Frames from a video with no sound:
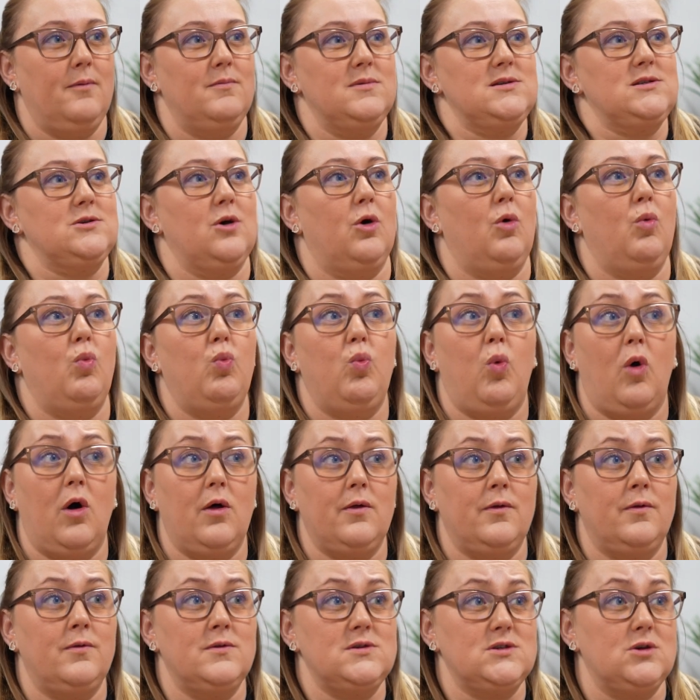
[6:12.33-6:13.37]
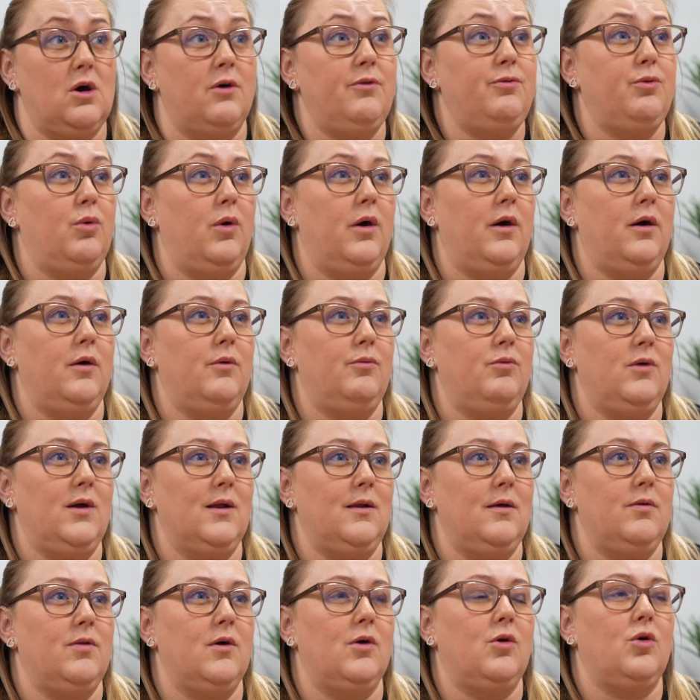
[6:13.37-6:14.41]
So one software
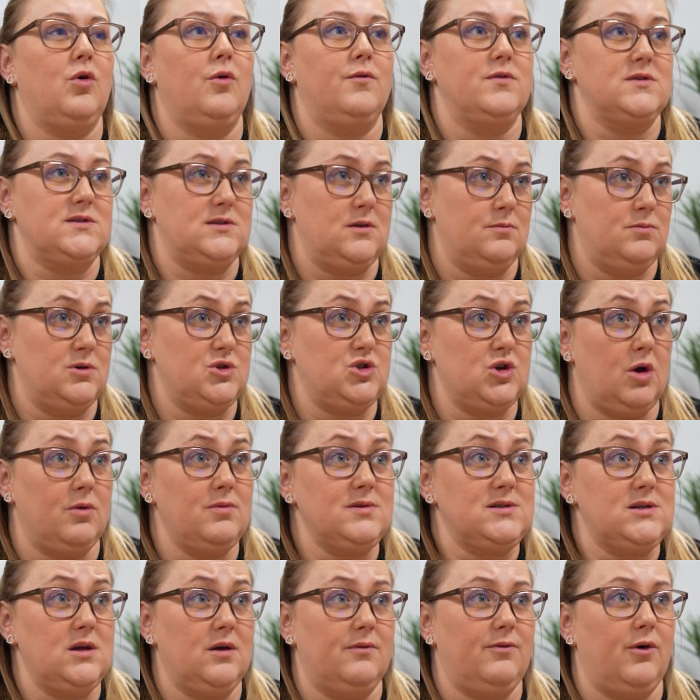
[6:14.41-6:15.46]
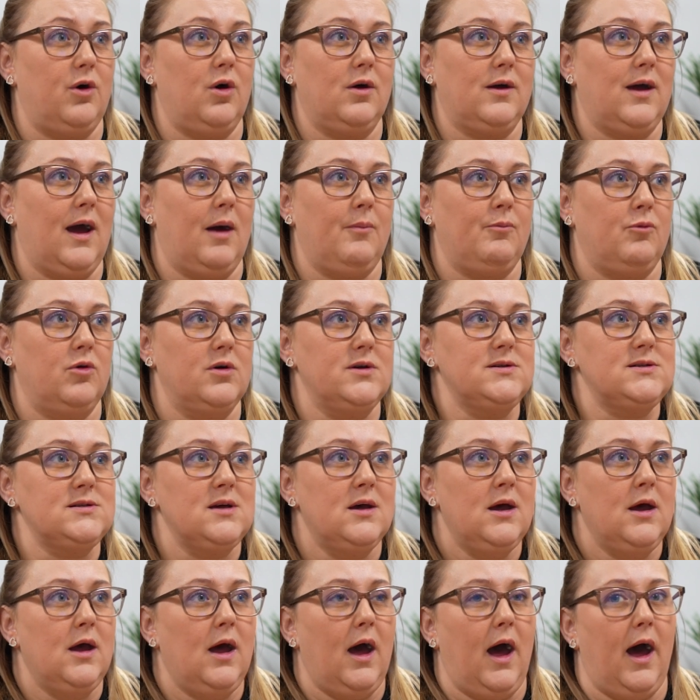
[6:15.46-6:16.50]
really that covers the majority of our cameras,
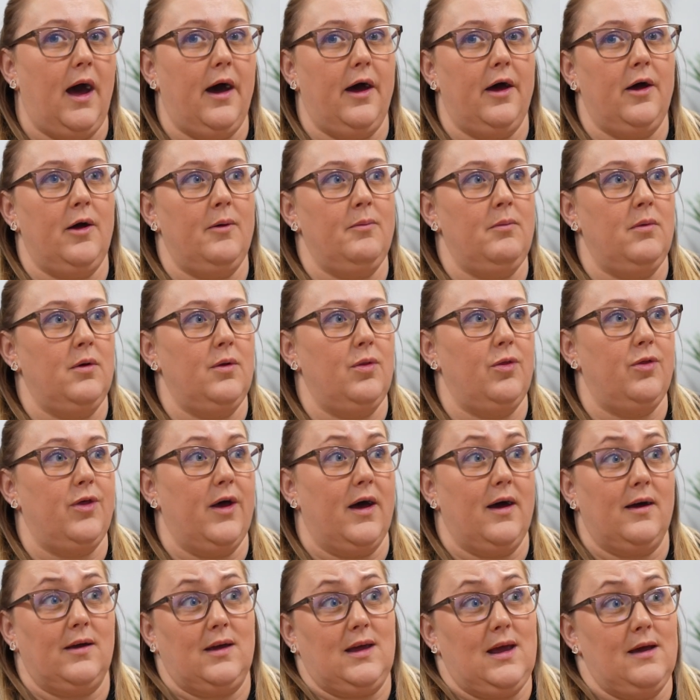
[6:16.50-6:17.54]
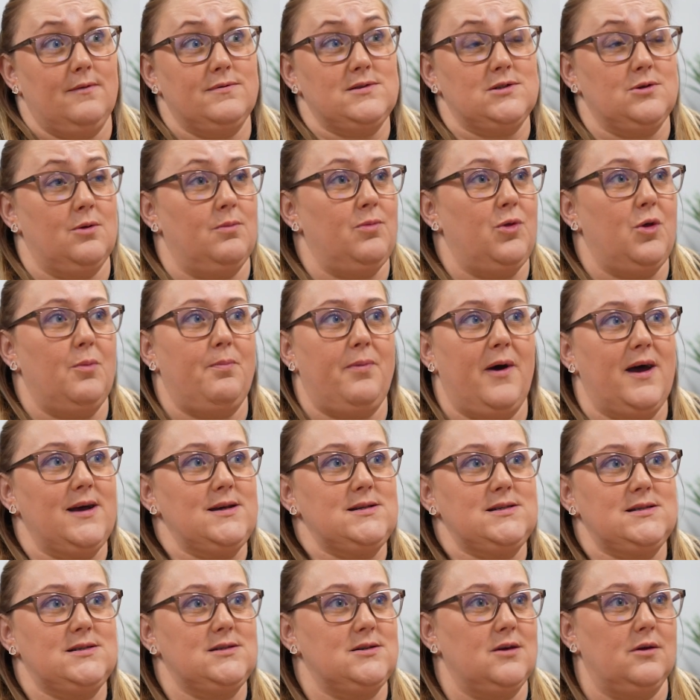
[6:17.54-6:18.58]
that gives them the
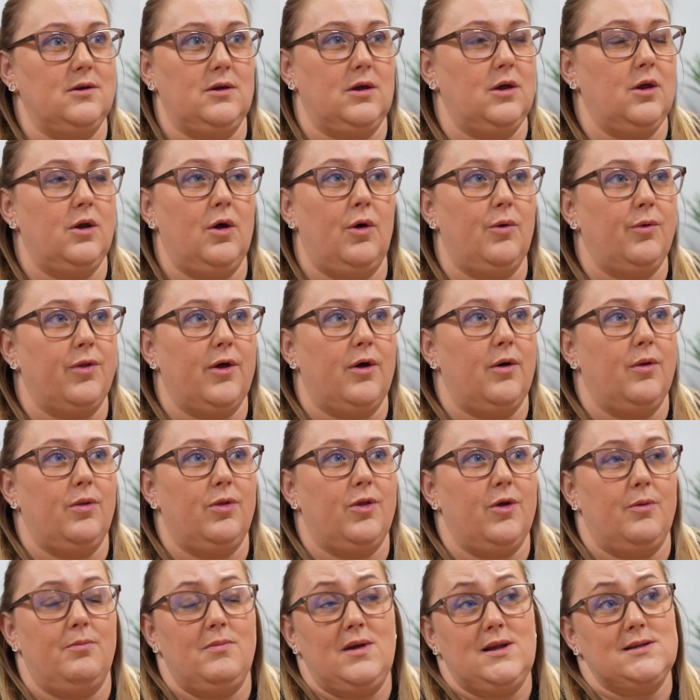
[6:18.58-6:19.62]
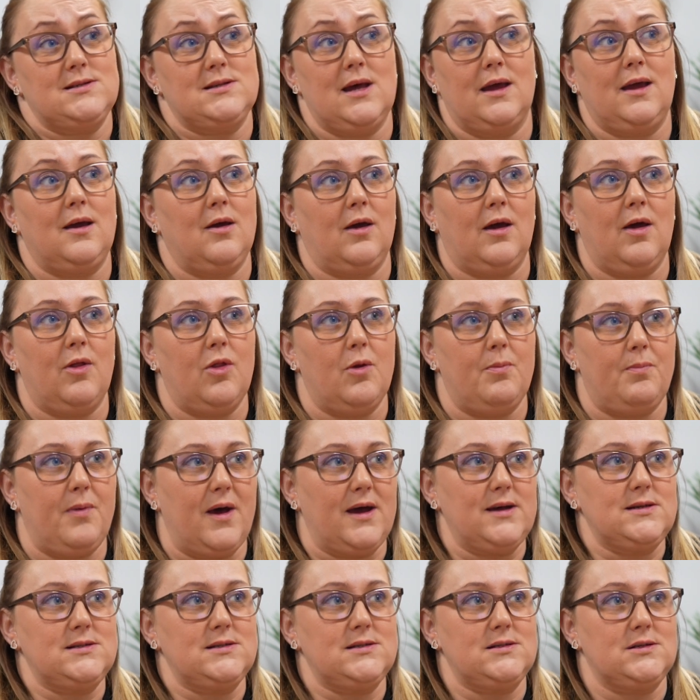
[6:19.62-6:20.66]
best, you know, that means they can get the
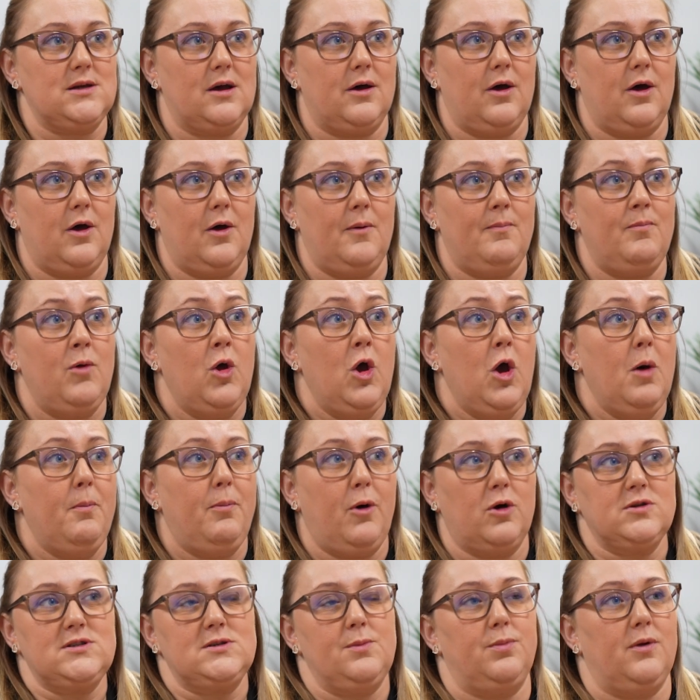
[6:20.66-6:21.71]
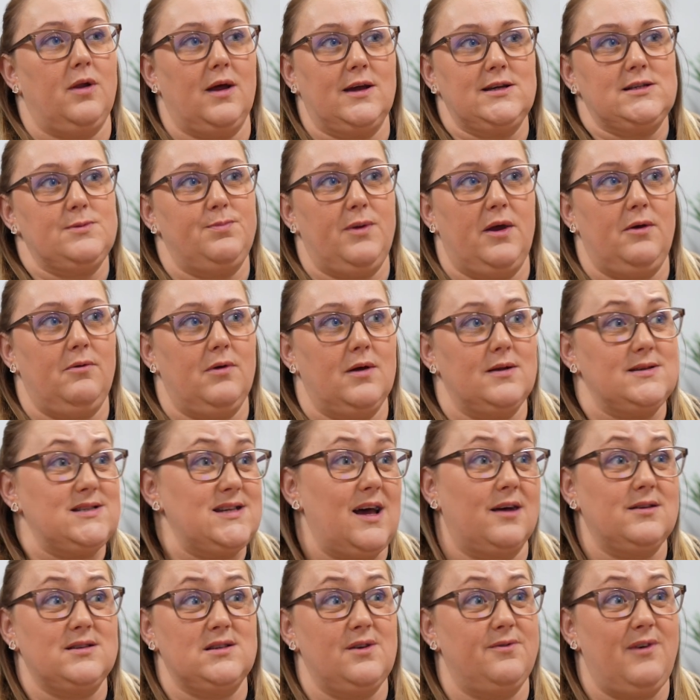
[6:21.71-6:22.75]
best possible experience
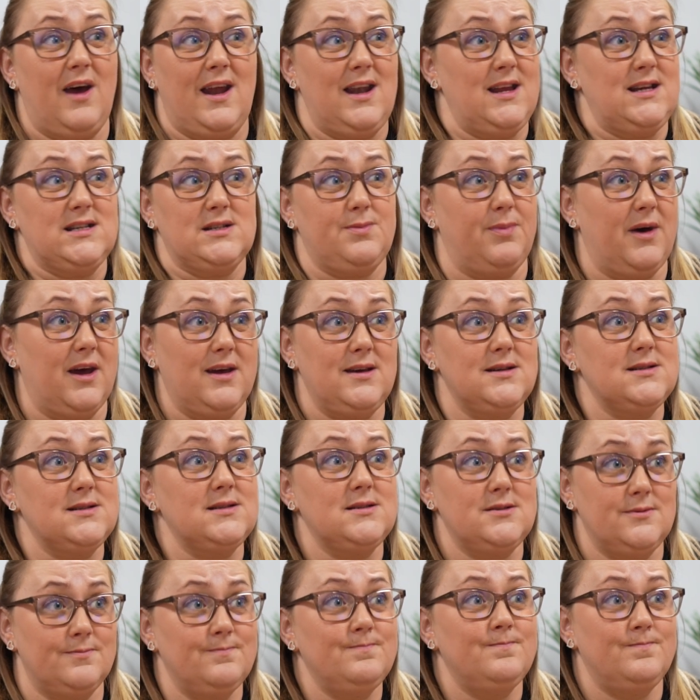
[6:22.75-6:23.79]
out of any space.